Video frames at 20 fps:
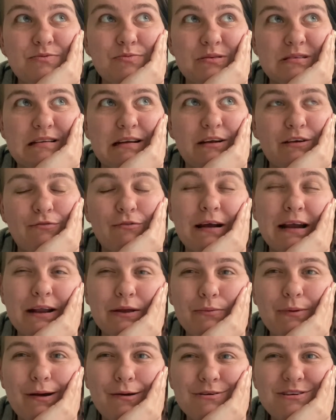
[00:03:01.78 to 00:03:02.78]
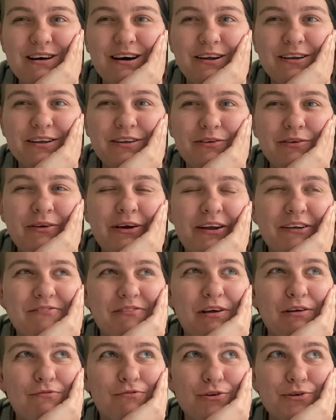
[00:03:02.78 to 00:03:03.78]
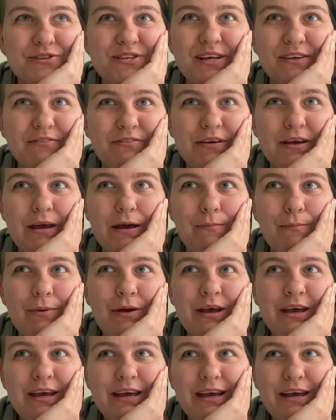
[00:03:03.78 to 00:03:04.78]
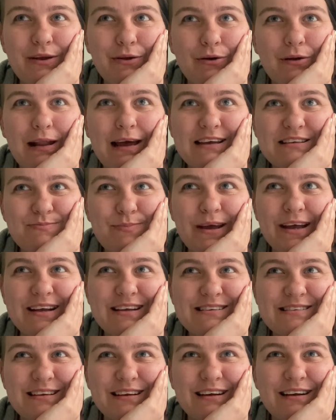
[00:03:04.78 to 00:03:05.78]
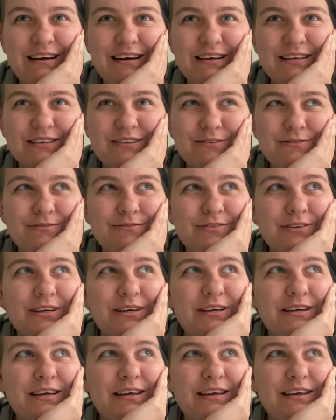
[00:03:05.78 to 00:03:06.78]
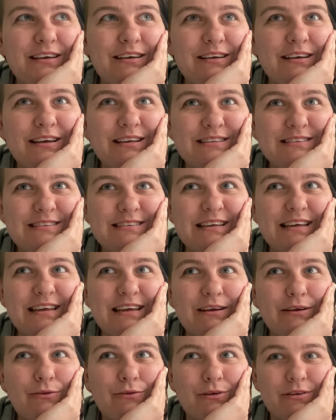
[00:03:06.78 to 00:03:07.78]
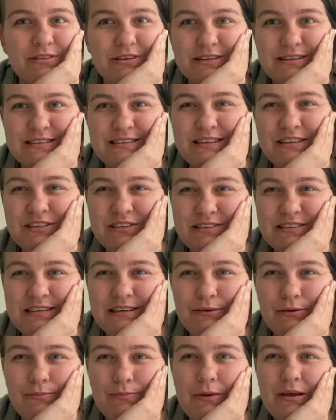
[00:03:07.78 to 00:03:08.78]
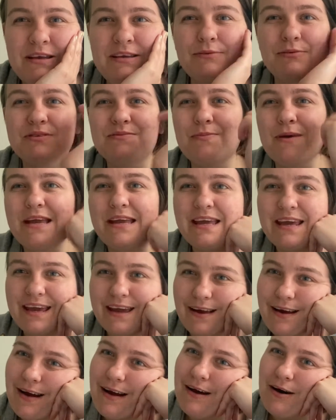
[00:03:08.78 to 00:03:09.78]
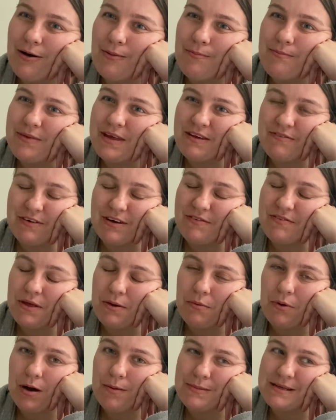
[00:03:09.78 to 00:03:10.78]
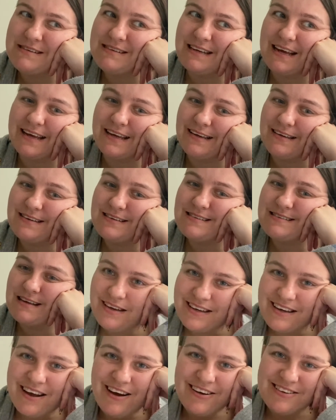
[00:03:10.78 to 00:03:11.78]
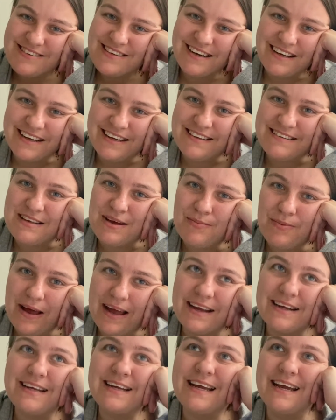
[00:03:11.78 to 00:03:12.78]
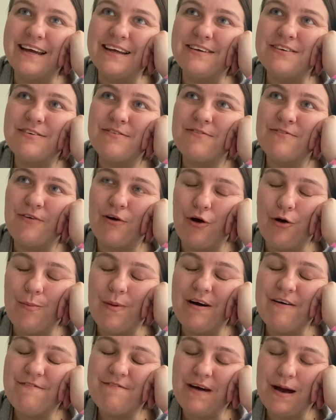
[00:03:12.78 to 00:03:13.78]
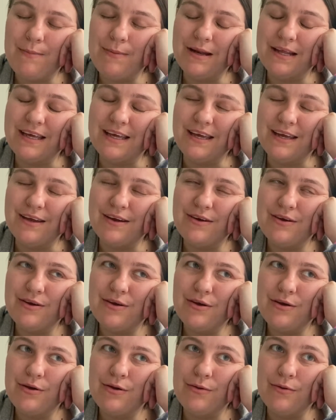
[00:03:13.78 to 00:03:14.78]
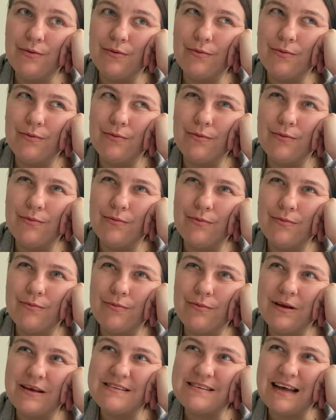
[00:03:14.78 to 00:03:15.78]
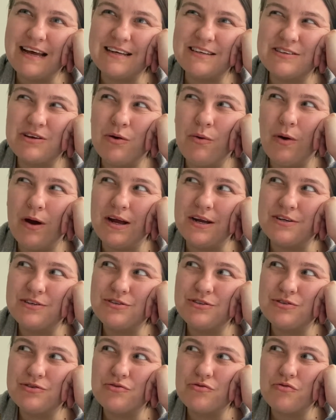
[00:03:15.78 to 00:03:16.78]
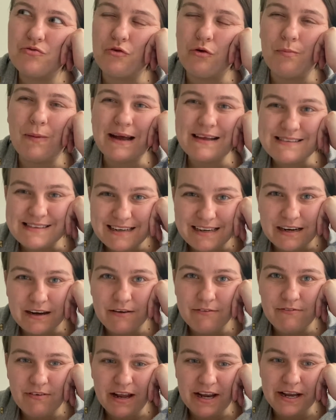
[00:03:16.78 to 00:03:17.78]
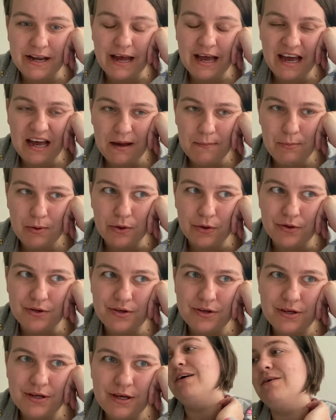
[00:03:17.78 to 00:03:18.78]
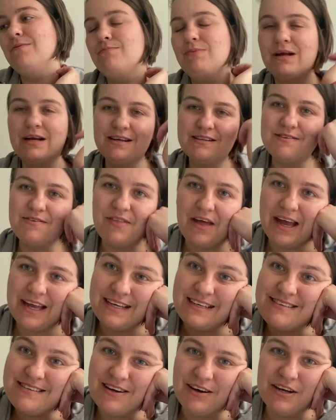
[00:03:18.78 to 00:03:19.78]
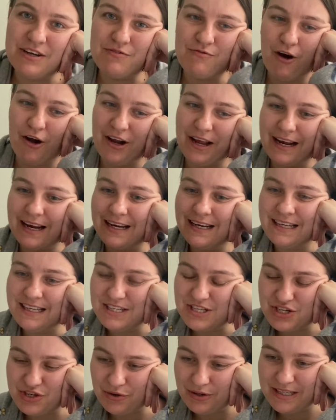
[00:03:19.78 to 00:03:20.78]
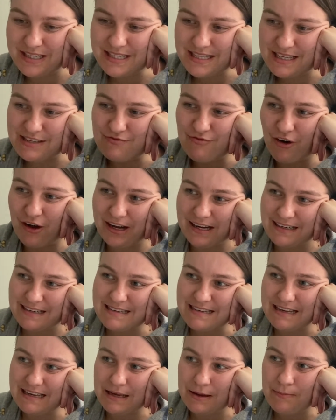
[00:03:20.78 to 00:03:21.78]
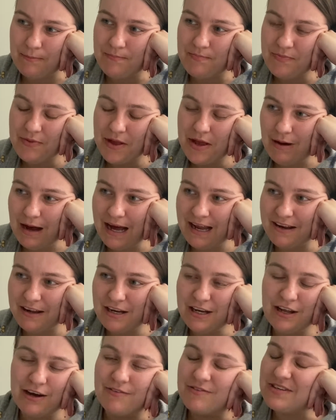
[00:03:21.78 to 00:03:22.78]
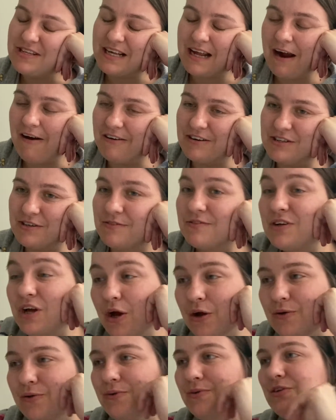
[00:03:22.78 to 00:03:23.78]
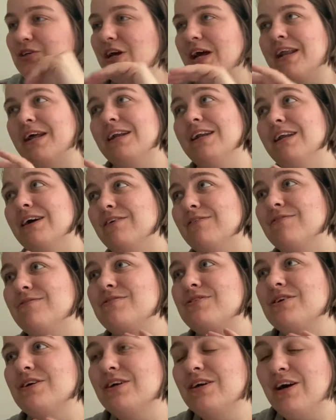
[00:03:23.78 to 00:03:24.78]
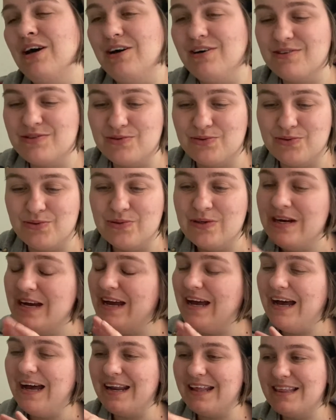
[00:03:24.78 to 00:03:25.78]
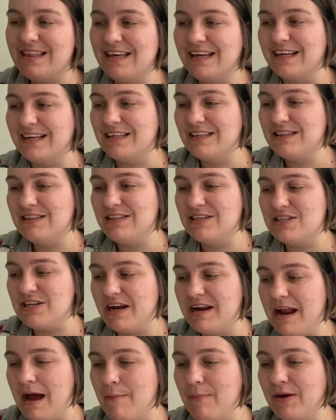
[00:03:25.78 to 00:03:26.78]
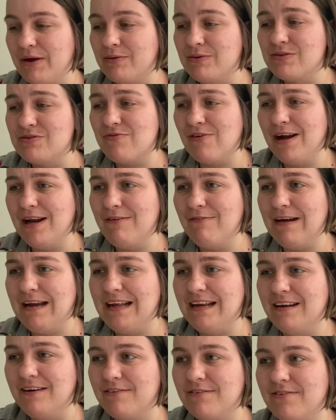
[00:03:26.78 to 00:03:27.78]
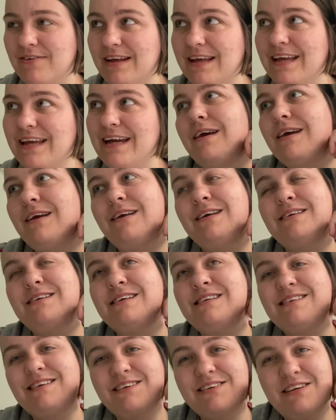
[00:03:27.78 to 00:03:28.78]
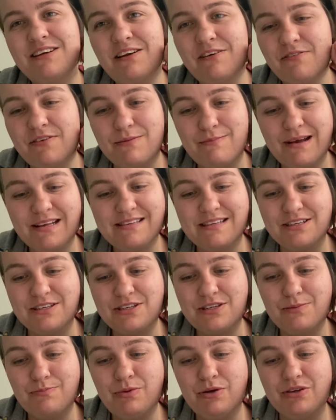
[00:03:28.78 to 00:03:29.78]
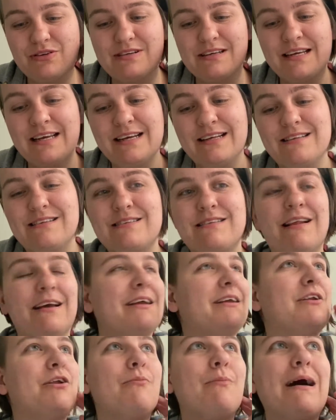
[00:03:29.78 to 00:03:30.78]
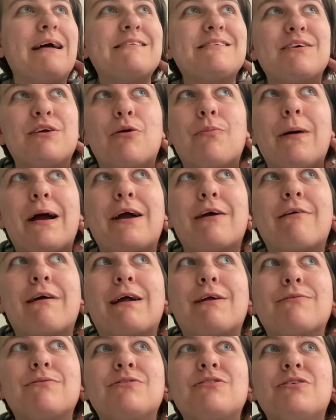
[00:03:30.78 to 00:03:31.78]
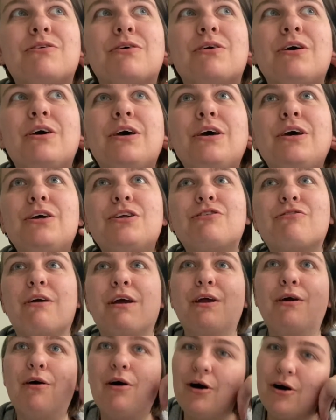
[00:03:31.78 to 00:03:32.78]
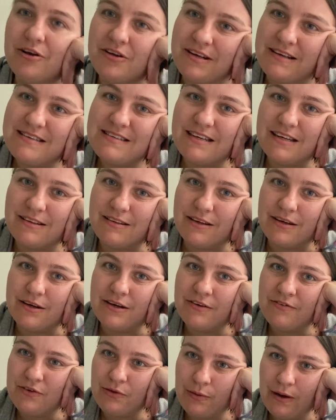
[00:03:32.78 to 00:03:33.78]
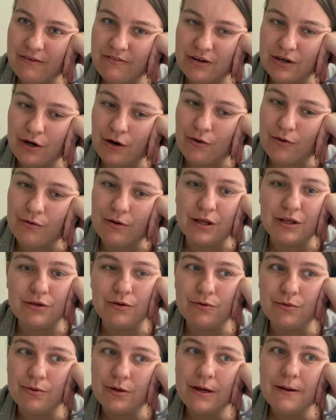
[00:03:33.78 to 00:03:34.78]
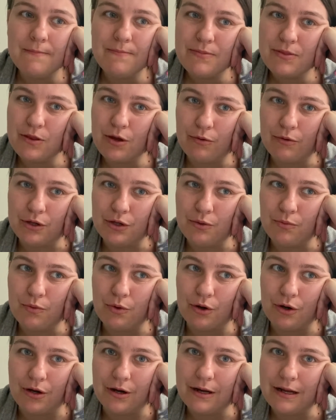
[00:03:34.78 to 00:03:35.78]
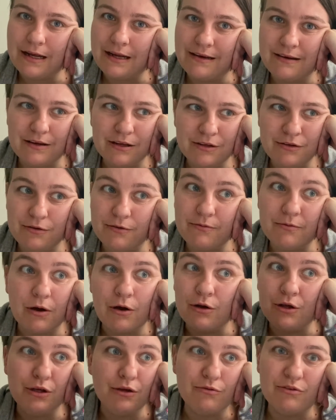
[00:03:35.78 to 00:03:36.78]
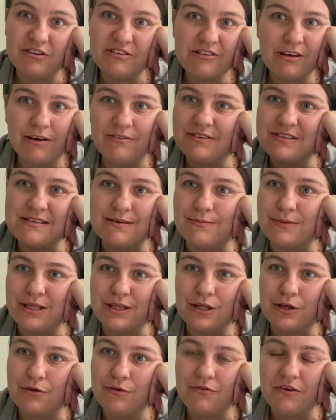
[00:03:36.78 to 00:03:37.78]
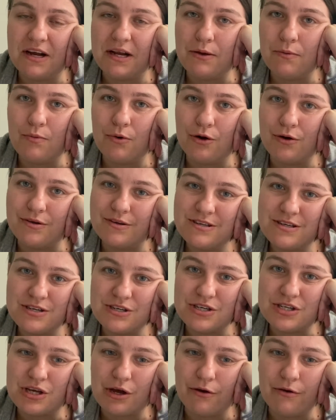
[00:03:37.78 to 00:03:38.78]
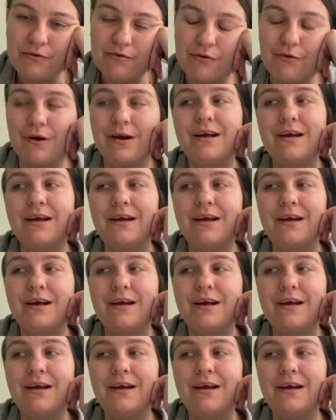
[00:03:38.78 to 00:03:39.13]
was like really well done, and you're kind of like rooting for him in all aspects and kind of can see all of the decisions he was making, even if they were mistakes. Castle is a black kid from a family who has had quite a traumatic event happen. Because of that, he started running and he's joined this running team, and I loved the character of Coach and I loved Castle, and I think the dynamic was really lovely. It's such a lovely message to put to kids, like no matter your background, to try your hardest, and that if you have a goal and you know what you want and you discover something that you really want, to just go for it.